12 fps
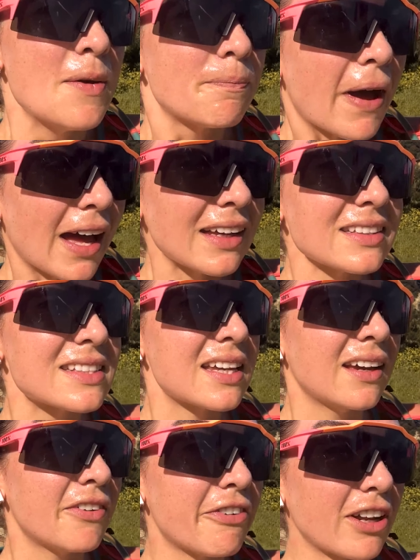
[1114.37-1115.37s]
but
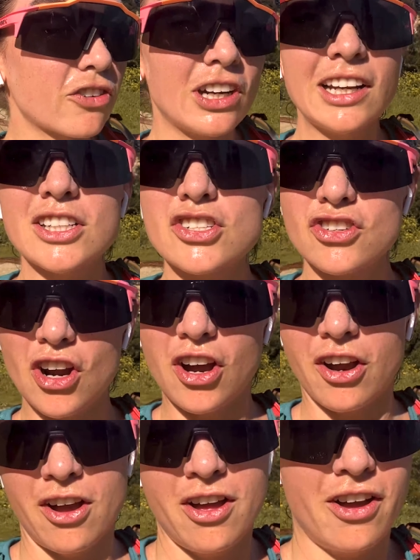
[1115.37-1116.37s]
felt really
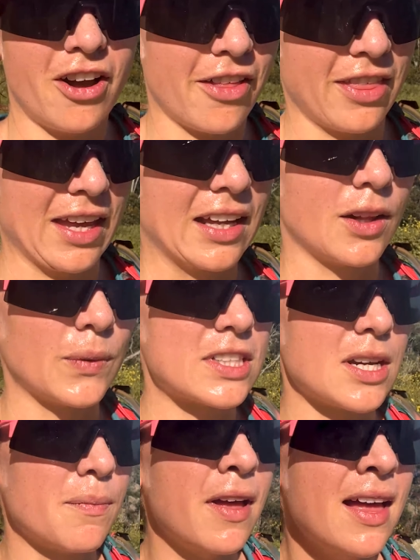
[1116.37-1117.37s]
strong on the hill which
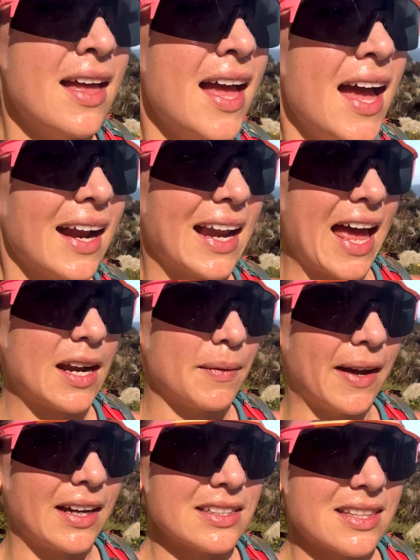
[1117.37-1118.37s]
I'm glad
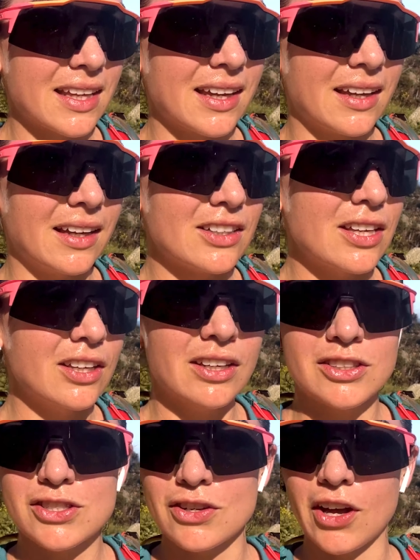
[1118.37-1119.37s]
about the
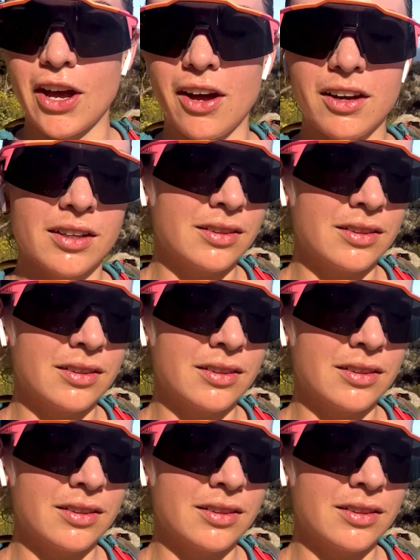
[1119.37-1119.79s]
two uh,